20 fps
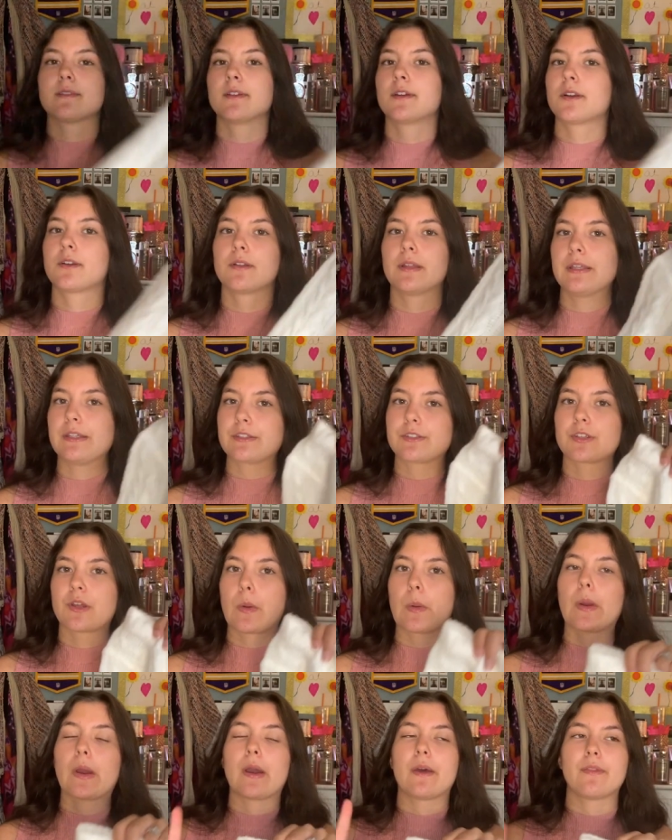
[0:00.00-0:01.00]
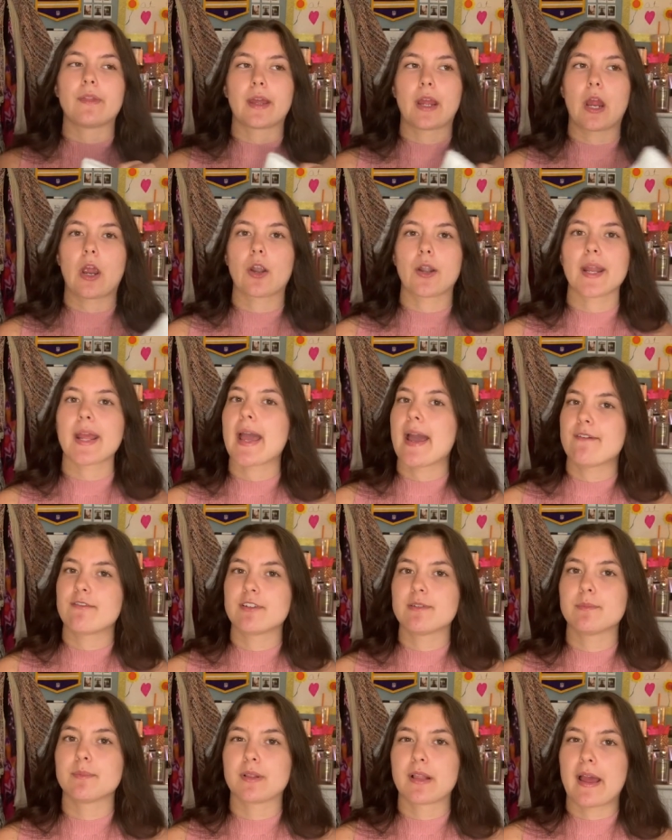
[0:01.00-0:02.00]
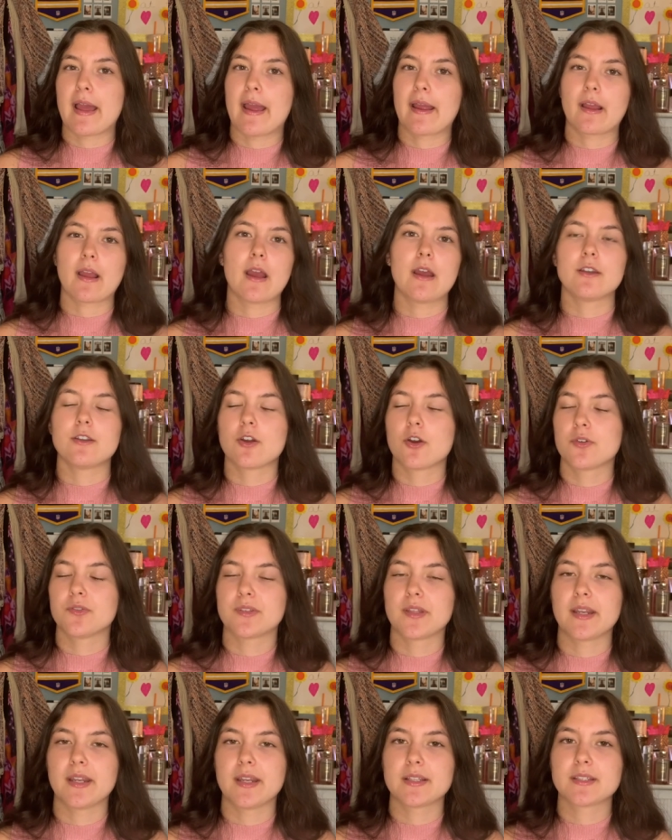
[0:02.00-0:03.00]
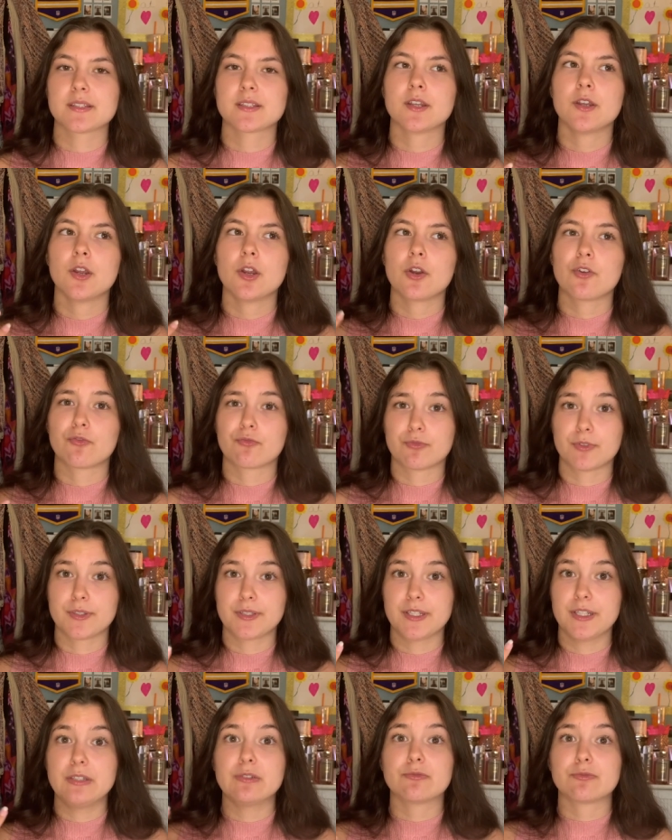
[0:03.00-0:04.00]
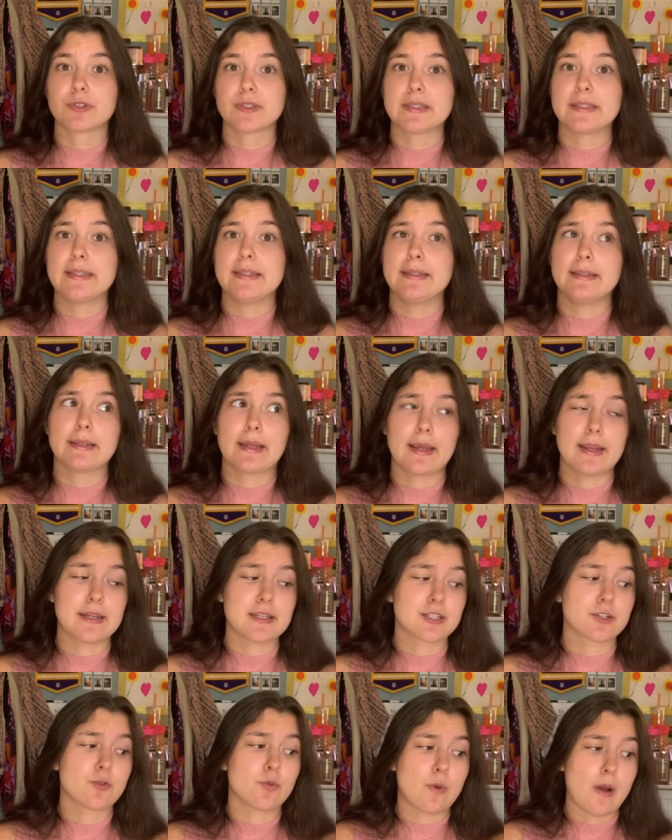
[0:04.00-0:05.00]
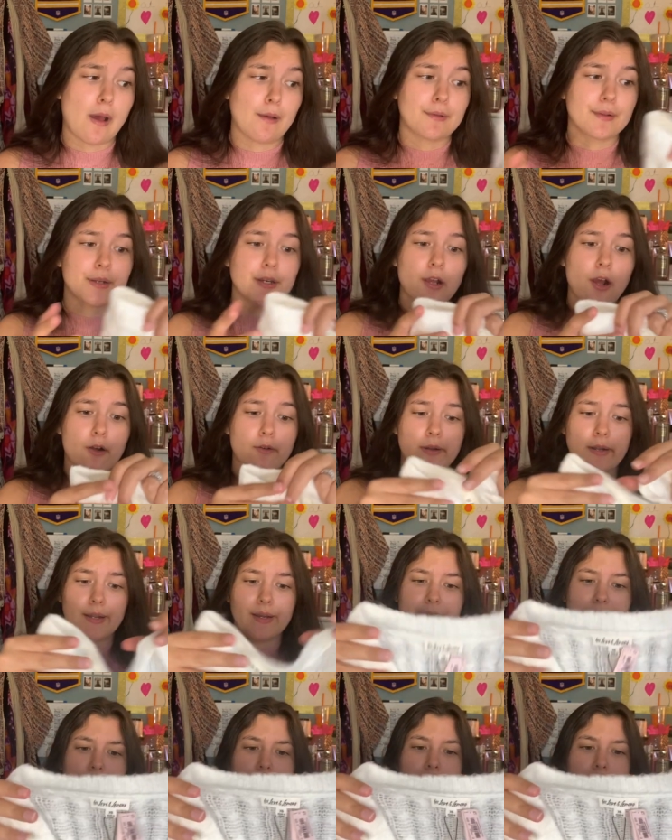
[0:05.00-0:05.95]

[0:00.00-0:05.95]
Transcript: literally so good. Like I already have it in black. I know that it's really, really nice quality already.